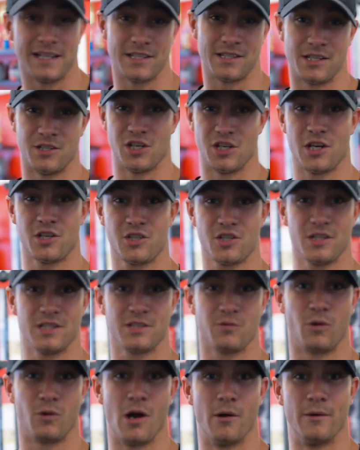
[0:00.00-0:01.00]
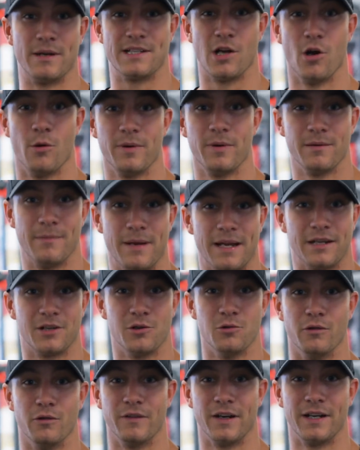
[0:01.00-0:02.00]
any suggestions. We're always open to make
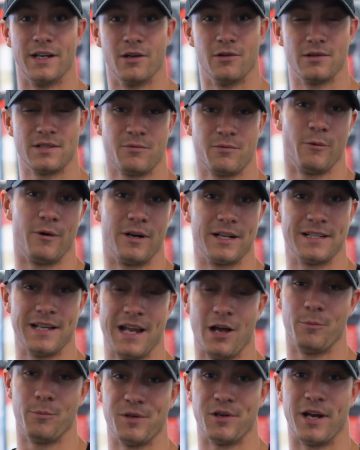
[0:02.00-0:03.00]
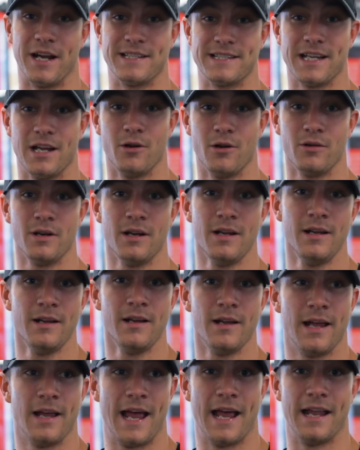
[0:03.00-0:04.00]
cool videos. We want to help you guys out.
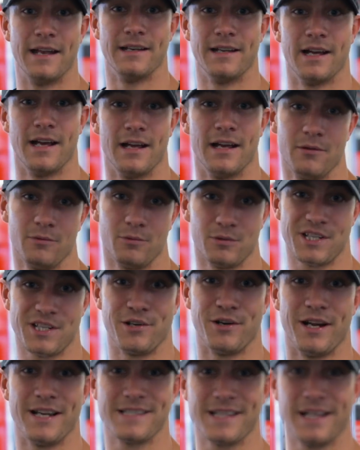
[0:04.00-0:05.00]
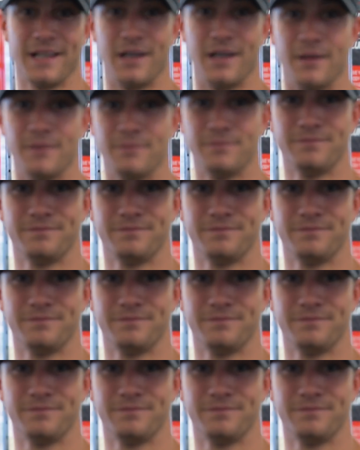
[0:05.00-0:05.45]
And we'll see you guys later.